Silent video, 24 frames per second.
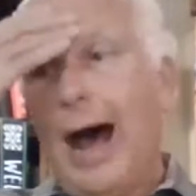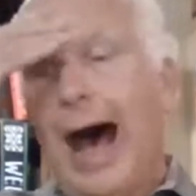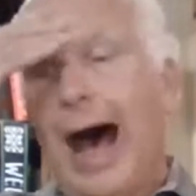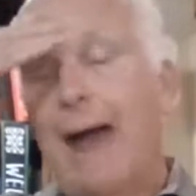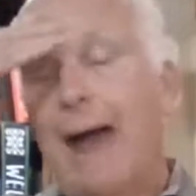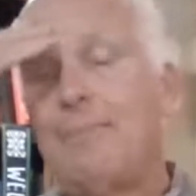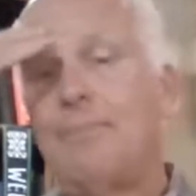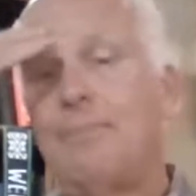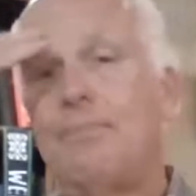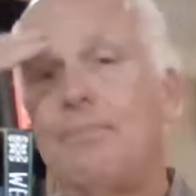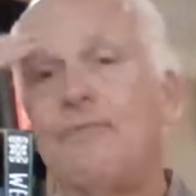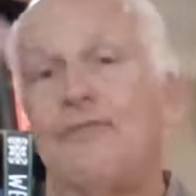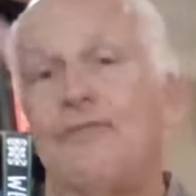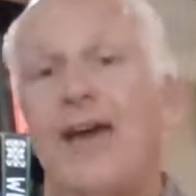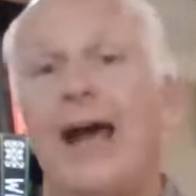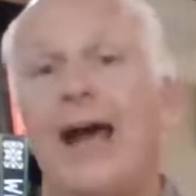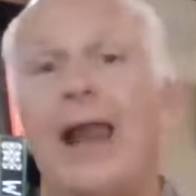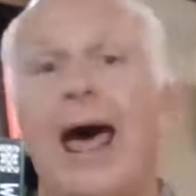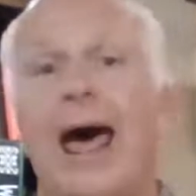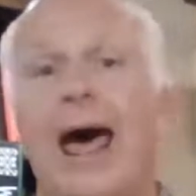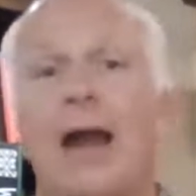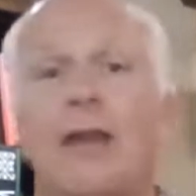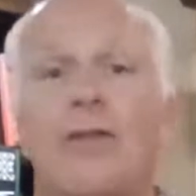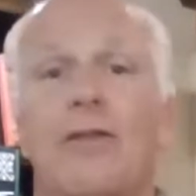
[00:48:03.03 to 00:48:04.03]
I
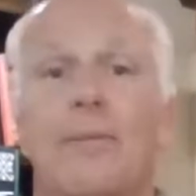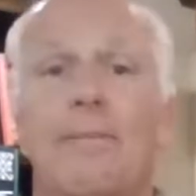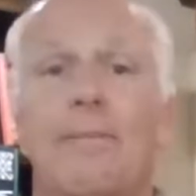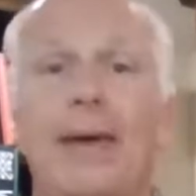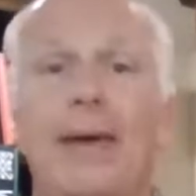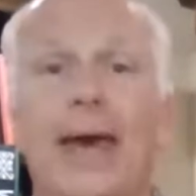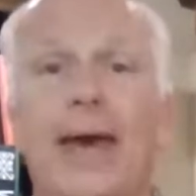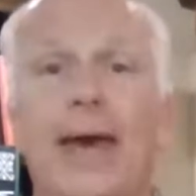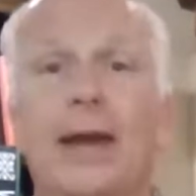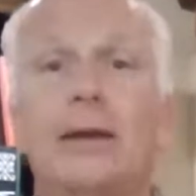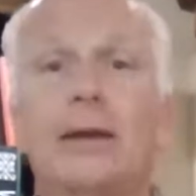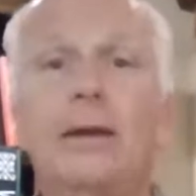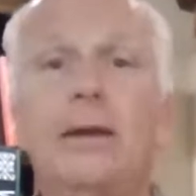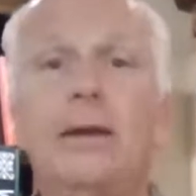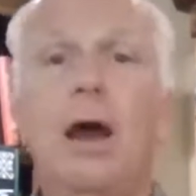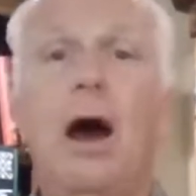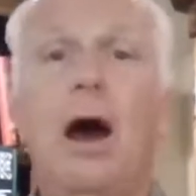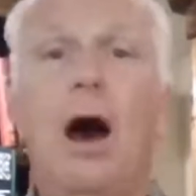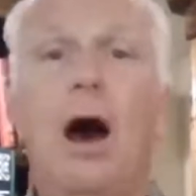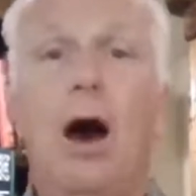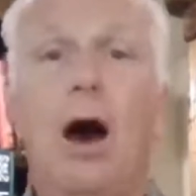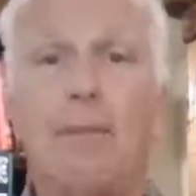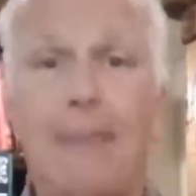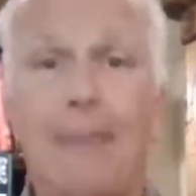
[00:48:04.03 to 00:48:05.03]
fell out of the bed
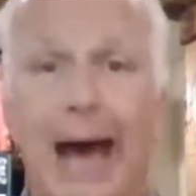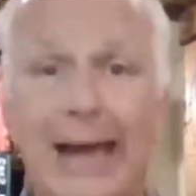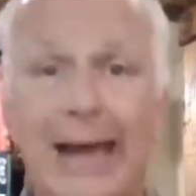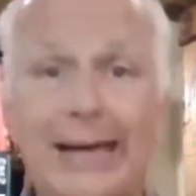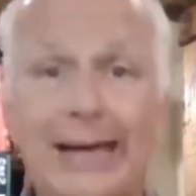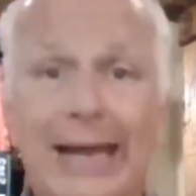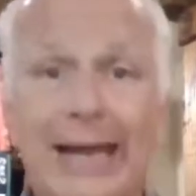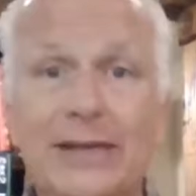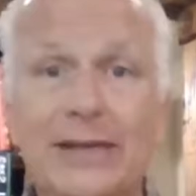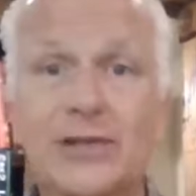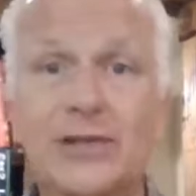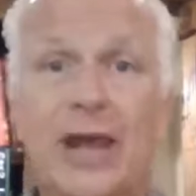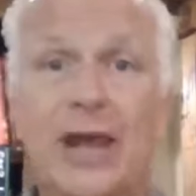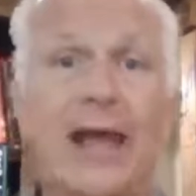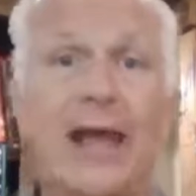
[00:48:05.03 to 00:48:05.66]
on my knees,